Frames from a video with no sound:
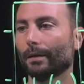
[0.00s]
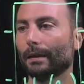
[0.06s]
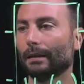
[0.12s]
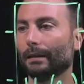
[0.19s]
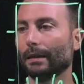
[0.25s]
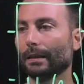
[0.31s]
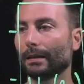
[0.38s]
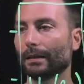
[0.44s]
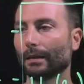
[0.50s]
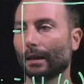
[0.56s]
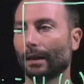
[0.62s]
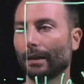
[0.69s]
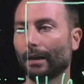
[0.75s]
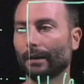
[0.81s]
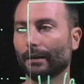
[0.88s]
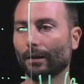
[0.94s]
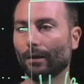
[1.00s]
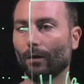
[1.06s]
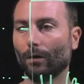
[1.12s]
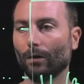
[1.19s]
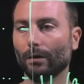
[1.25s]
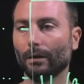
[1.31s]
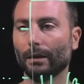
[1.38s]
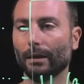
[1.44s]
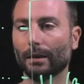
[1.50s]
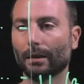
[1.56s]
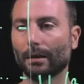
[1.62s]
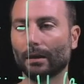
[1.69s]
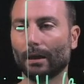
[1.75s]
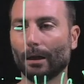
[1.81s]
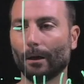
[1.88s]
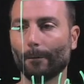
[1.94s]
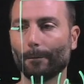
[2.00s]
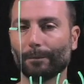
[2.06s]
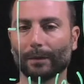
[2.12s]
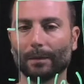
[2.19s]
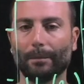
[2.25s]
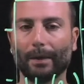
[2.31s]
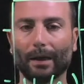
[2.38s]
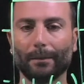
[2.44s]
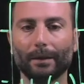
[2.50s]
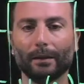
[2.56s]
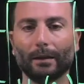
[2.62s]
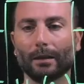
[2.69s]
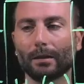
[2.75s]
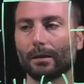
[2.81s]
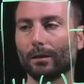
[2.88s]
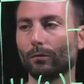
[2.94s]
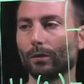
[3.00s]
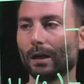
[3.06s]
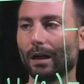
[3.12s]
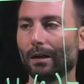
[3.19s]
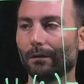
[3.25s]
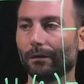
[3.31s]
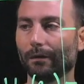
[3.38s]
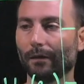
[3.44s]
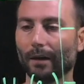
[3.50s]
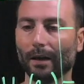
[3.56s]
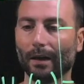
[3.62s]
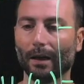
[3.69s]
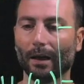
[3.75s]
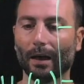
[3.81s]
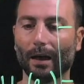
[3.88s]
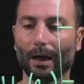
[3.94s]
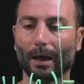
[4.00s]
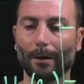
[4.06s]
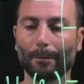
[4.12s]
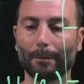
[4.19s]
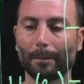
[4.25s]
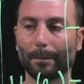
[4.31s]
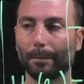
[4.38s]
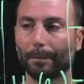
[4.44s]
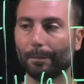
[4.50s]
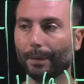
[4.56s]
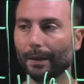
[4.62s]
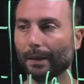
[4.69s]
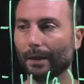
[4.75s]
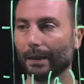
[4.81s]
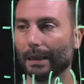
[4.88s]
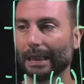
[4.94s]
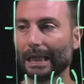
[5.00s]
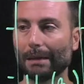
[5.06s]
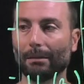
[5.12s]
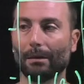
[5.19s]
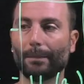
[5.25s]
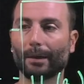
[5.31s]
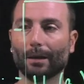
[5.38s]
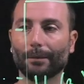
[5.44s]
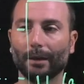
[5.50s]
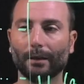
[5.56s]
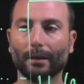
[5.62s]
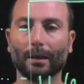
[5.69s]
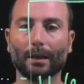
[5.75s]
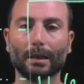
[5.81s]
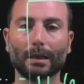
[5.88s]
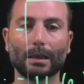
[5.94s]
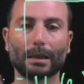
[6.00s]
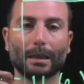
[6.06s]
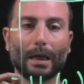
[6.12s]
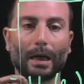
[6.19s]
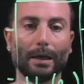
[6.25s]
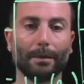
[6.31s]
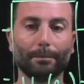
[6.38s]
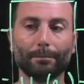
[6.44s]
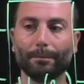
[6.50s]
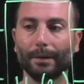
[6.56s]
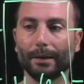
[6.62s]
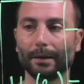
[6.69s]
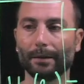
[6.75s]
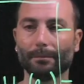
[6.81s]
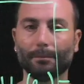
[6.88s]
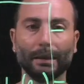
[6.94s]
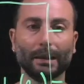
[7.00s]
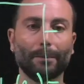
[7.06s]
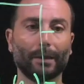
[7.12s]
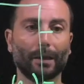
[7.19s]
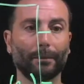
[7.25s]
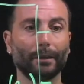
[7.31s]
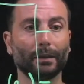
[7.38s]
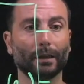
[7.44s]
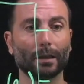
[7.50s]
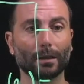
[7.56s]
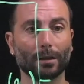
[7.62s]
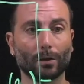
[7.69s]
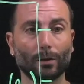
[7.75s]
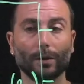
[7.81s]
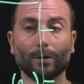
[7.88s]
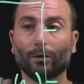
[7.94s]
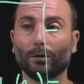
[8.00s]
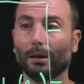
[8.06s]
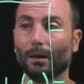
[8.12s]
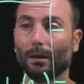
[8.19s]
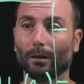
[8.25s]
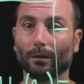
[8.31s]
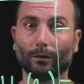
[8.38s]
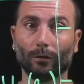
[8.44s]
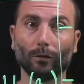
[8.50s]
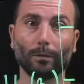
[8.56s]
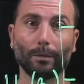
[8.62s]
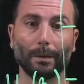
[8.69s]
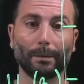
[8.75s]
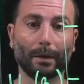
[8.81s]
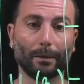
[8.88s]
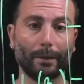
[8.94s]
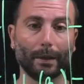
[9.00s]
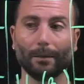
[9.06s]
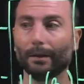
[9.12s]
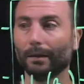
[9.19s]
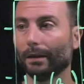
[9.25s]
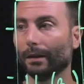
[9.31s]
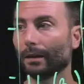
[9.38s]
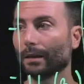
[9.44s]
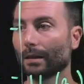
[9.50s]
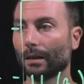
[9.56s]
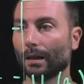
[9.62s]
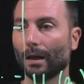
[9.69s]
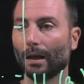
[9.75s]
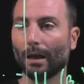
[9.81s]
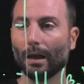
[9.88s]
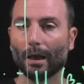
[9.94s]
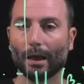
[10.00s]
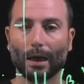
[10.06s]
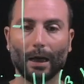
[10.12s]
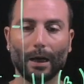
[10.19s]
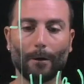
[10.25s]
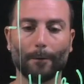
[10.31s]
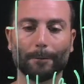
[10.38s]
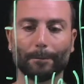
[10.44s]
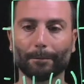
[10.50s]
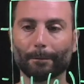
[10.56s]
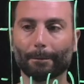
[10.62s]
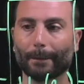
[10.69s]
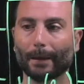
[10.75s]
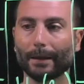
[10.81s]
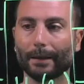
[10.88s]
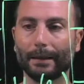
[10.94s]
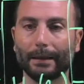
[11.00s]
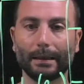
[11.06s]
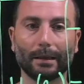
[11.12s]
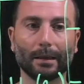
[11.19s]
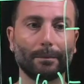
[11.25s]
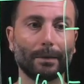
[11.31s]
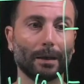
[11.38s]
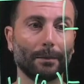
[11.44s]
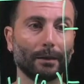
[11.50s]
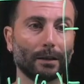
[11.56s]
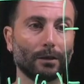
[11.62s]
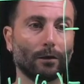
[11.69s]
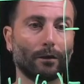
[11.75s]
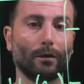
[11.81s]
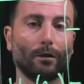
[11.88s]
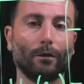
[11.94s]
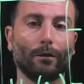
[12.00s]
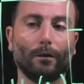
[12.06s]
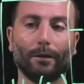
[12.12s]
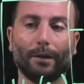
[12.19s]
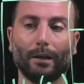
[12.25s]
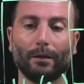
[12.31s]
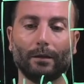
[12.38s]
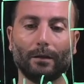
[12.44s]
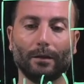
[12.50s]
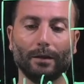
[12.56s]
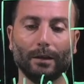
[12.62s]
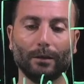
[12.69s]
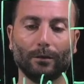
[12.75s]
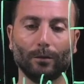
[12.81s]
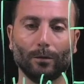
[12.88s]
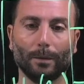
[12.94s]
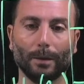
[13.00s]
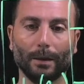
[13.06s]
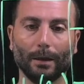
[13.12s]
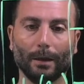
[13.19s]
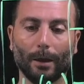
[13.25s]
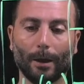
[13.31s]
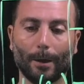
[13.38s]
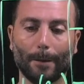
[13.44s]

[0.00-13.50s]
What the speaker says: That is, that all these parameters that we have, p gamma parameters and p beta parameters, so in total 2 p parameters, these are the parameters that need to be